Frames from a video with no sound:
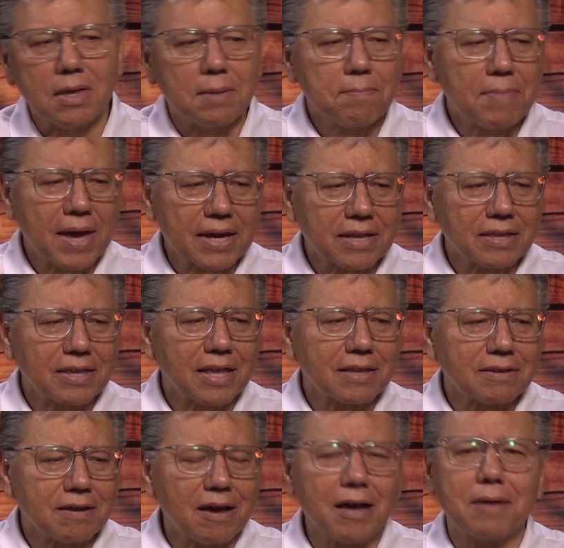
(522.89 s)
Back in
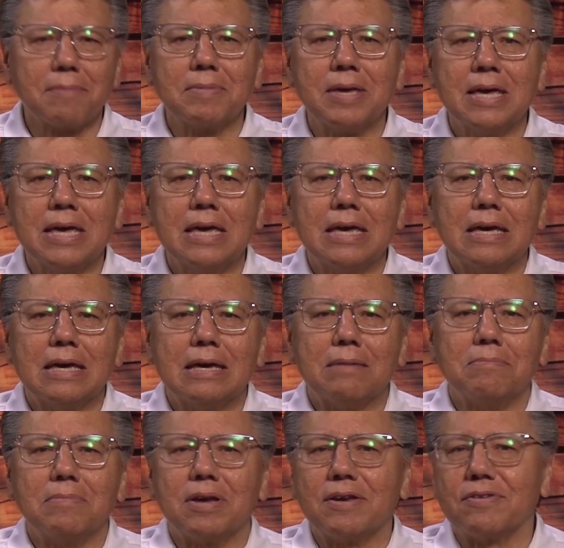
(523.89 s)
that time,
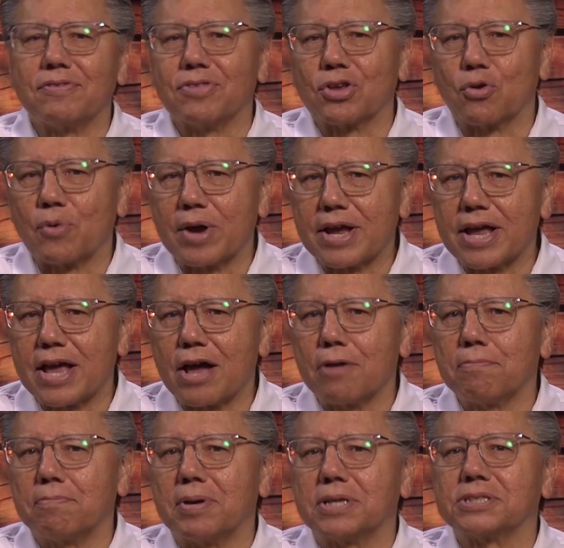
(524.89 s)
mainly the
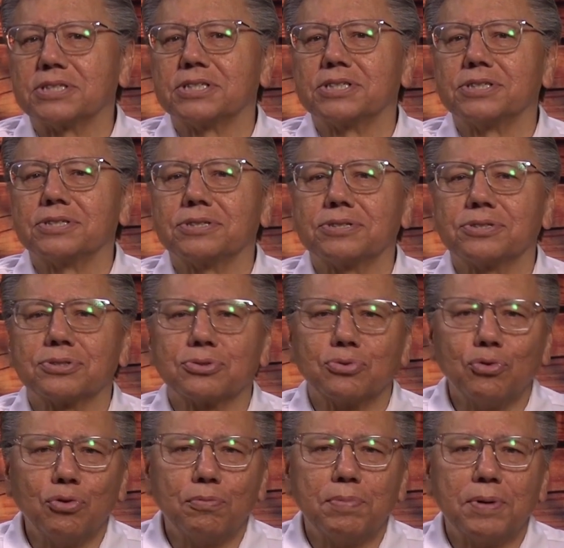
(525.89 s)
Greyhound buses,
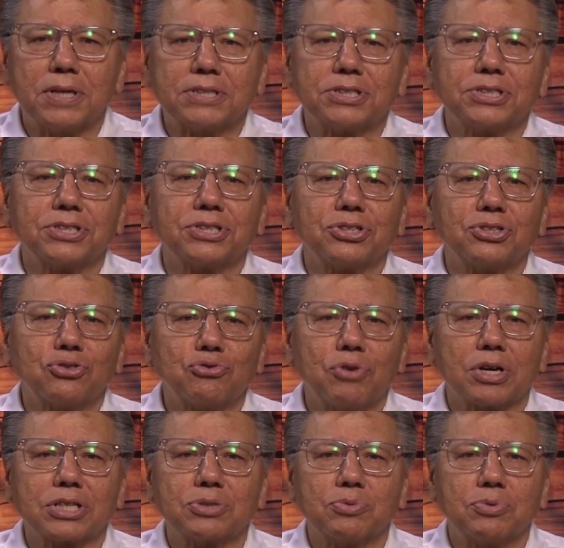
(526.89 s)
school buses, and
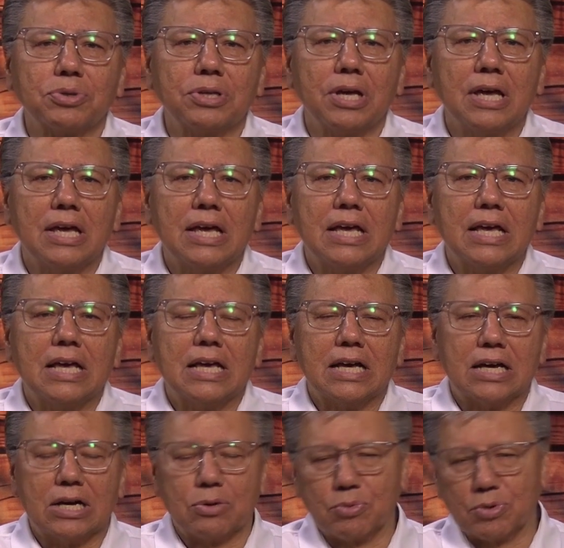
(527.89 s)
trucks would
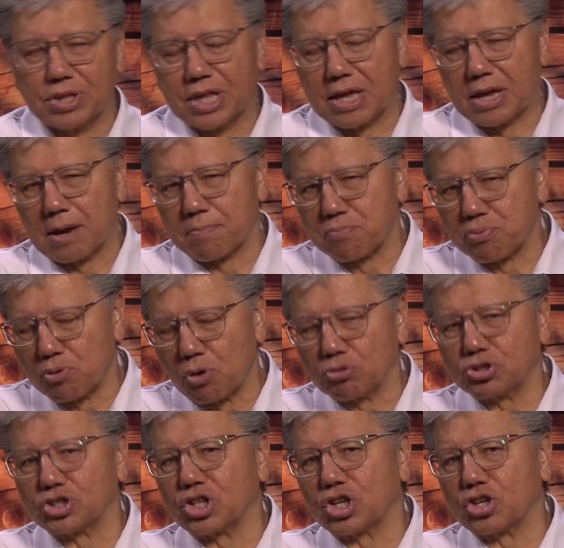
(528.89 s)
when they
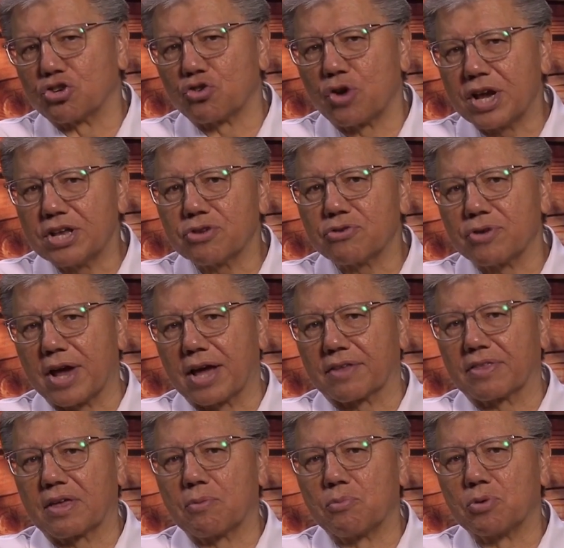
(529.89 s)
approached the train
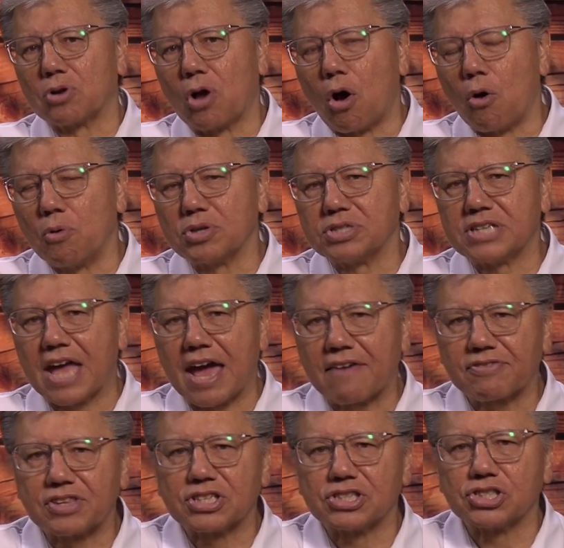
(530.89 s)
track, they would always
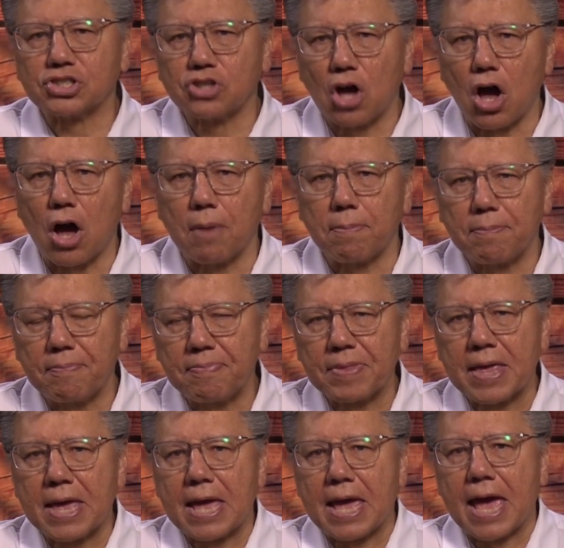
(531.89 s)
have to stop
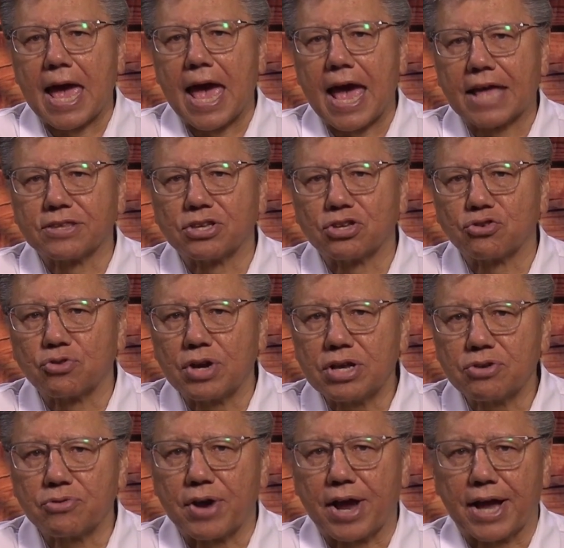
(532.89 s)
at the
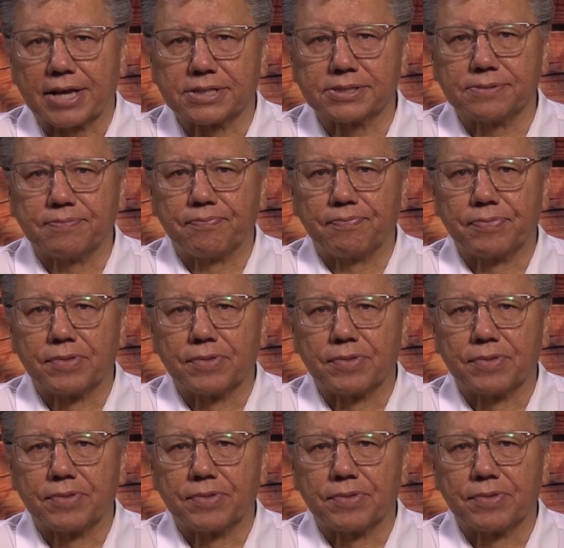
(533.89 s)
train tracks.